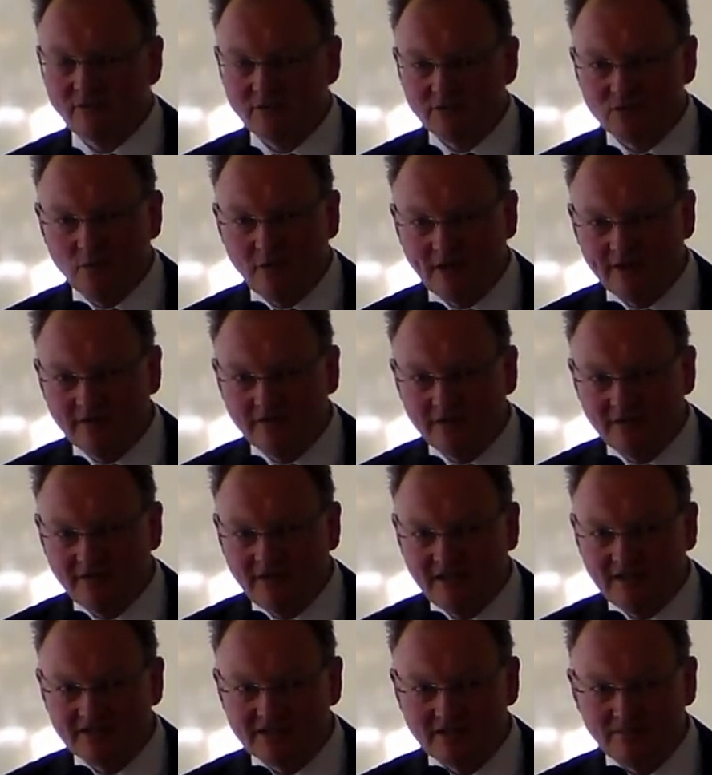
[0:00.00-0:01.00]
It was one of the
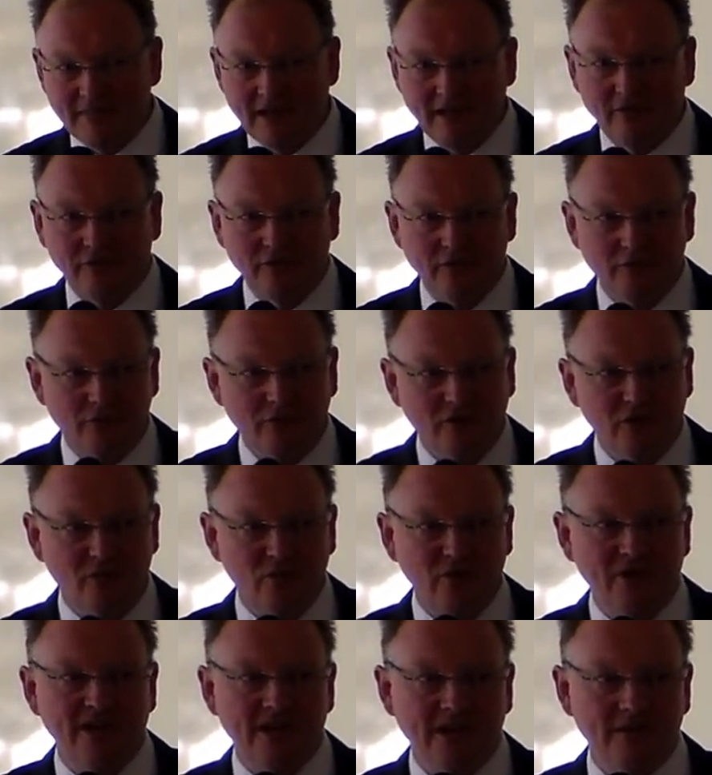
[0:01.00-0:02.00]
things that Matthew
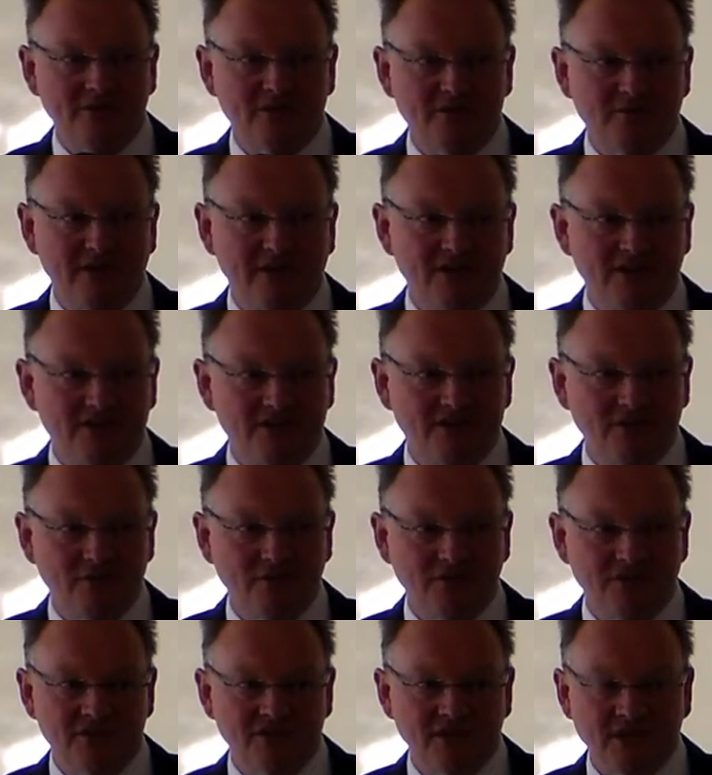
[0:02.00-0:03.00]
Groom, when he was
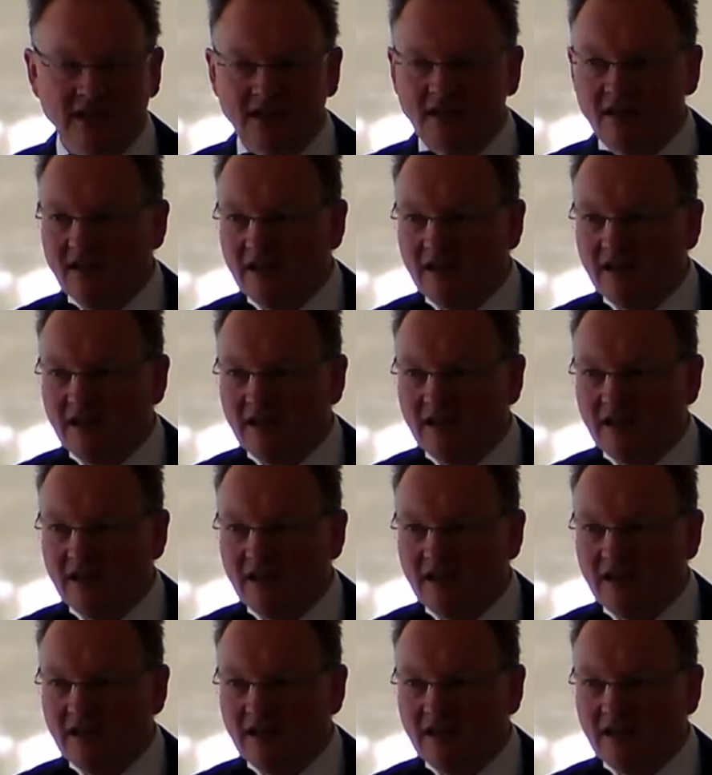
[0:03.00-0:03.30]
minister, was